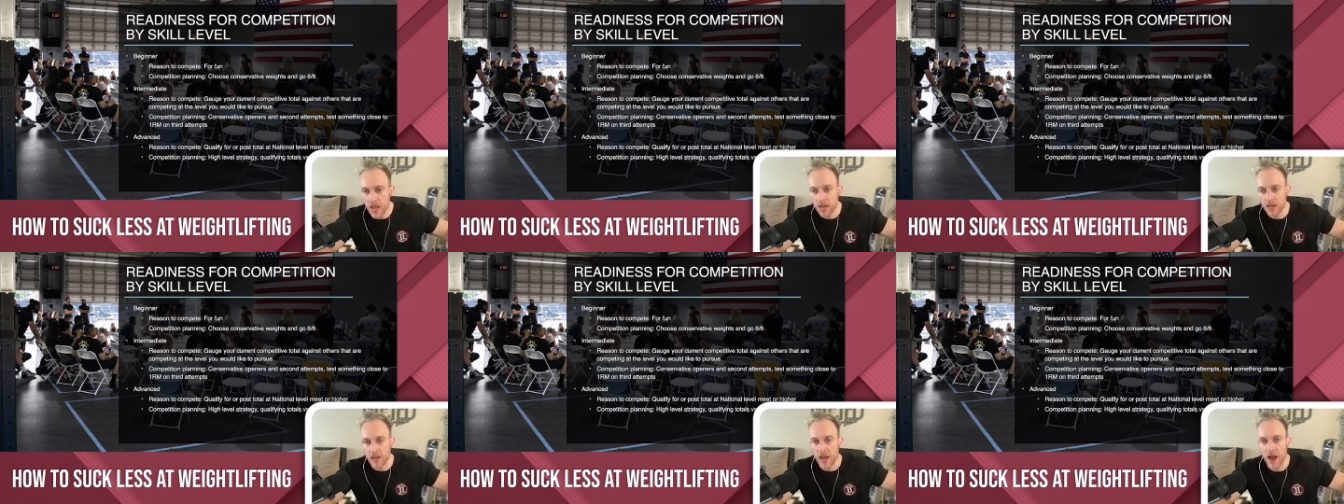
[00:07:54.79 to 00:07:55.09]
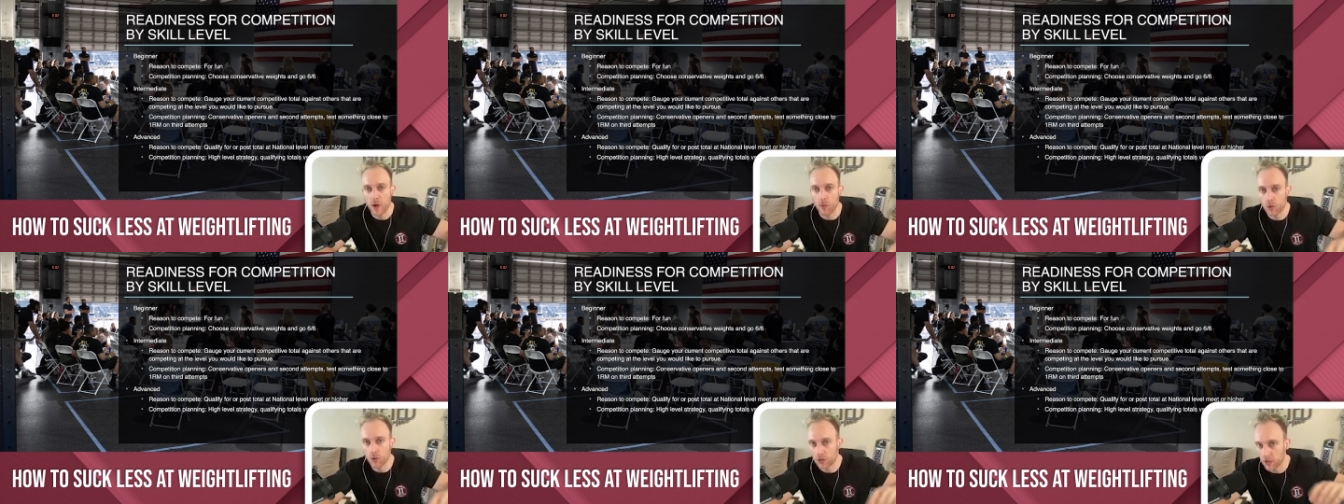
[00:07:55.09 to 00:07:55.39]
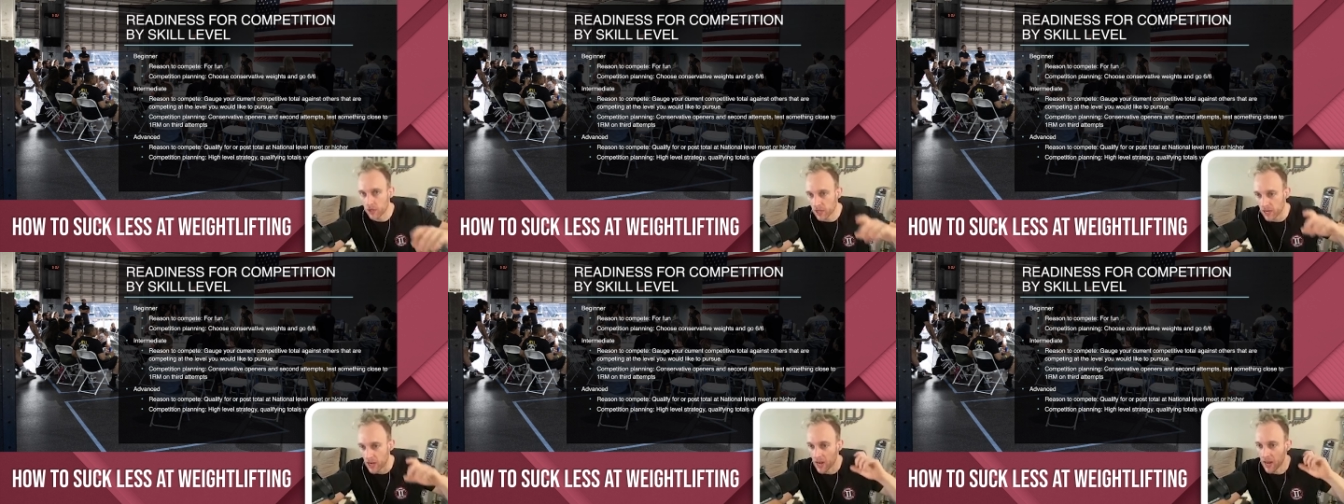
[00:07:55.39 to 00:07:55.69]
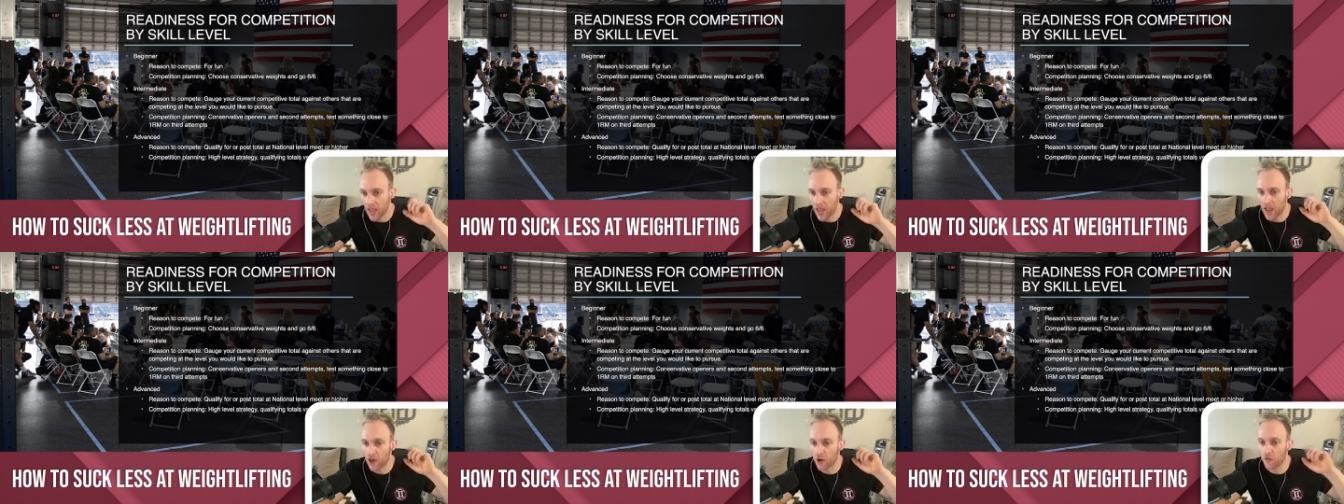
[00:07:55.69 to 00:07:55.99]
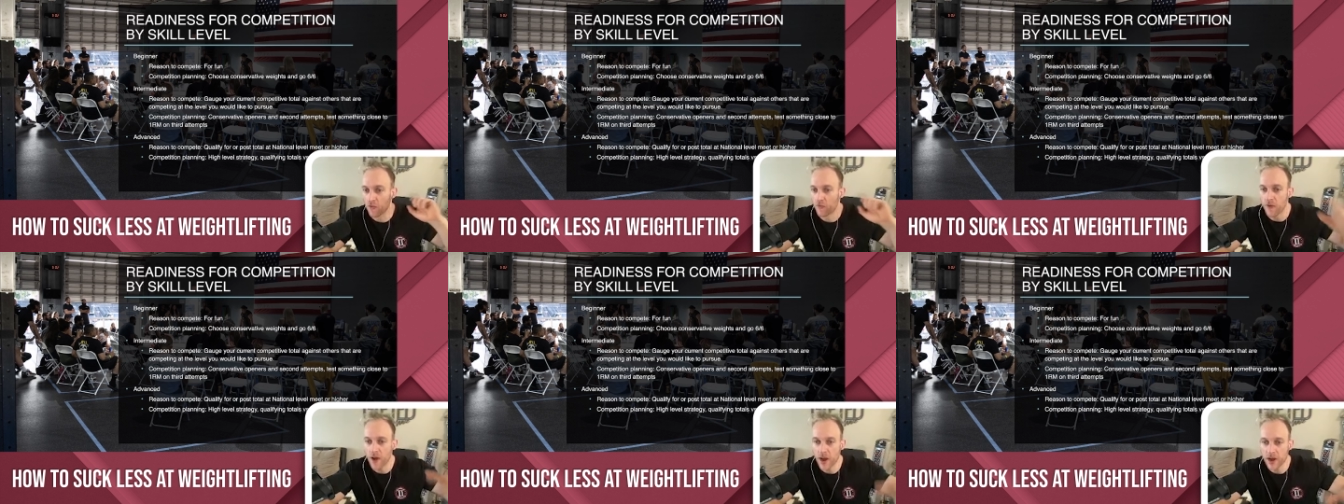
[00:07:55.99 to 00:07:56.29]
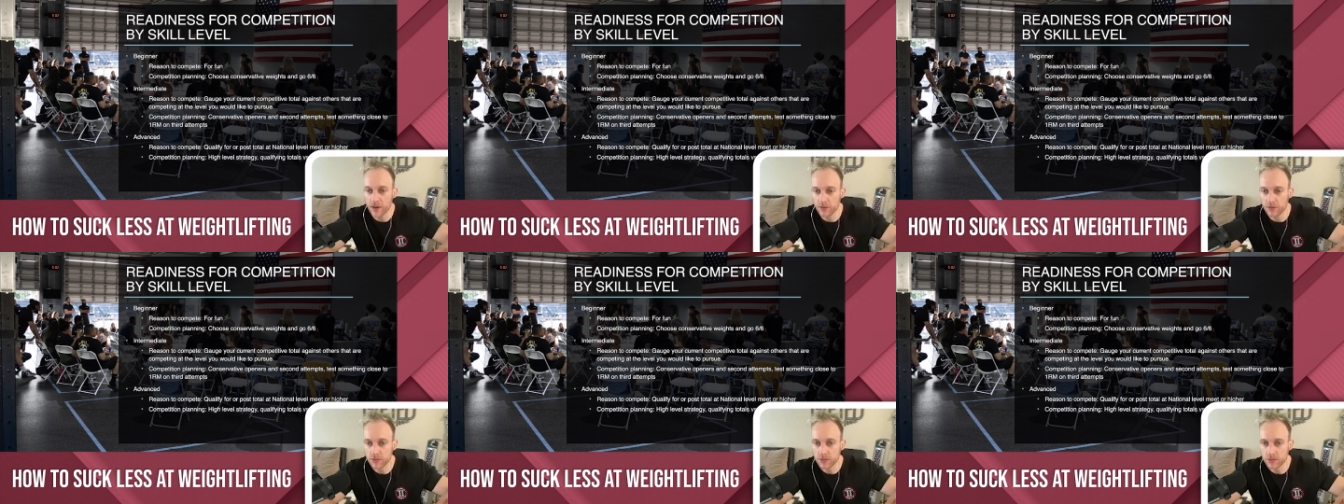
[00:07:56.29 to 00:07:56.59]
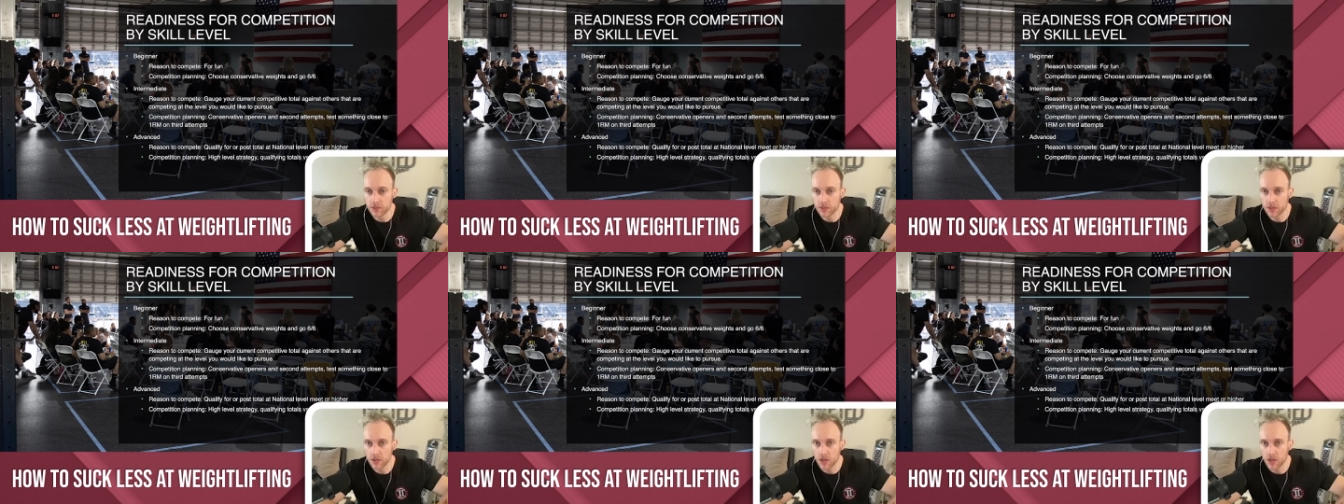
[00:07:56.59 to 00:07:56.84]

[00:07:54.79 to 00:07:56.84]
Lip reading: Now we're looking at AO finals.